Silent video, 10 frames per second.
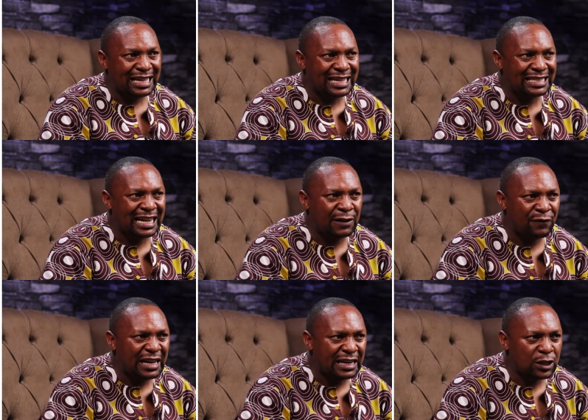is a
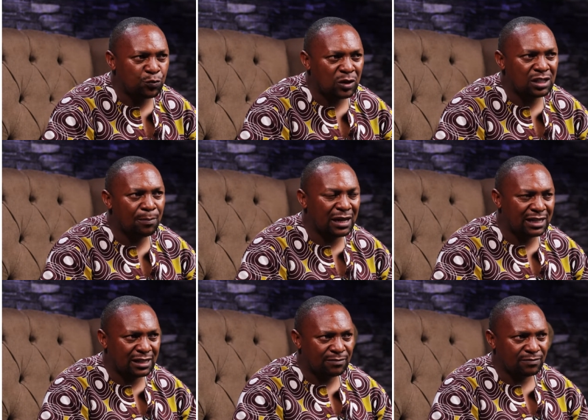divine
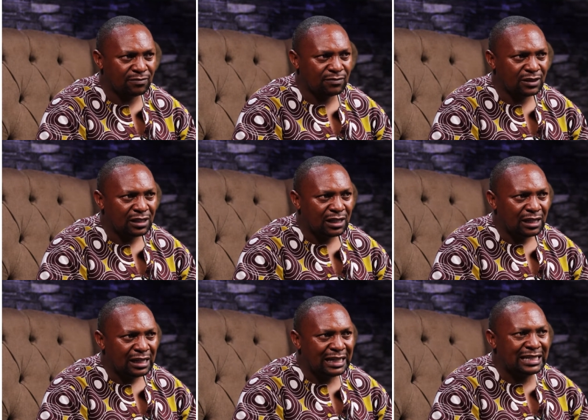responsibility.
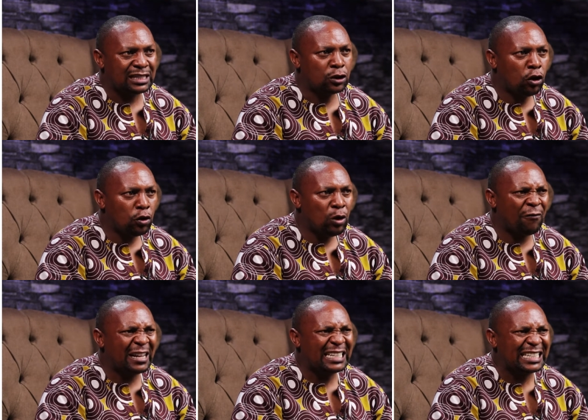It is God who
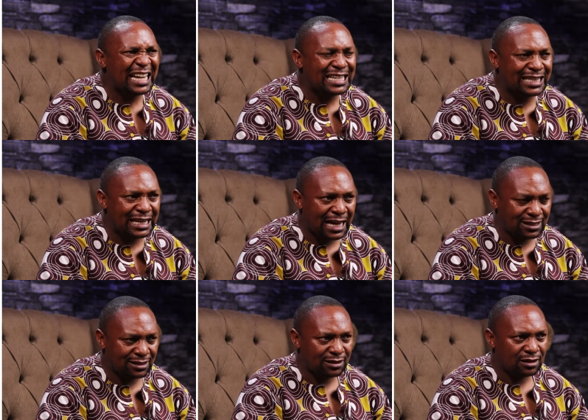have entrusted
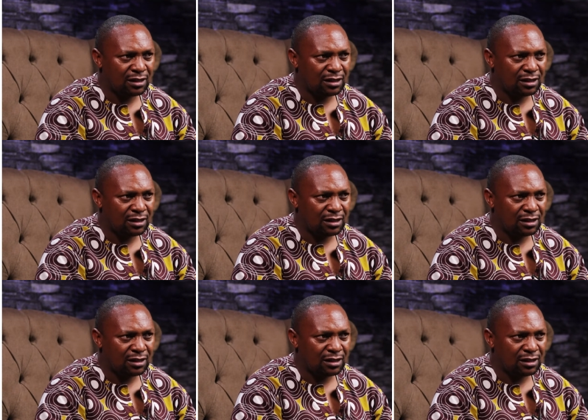us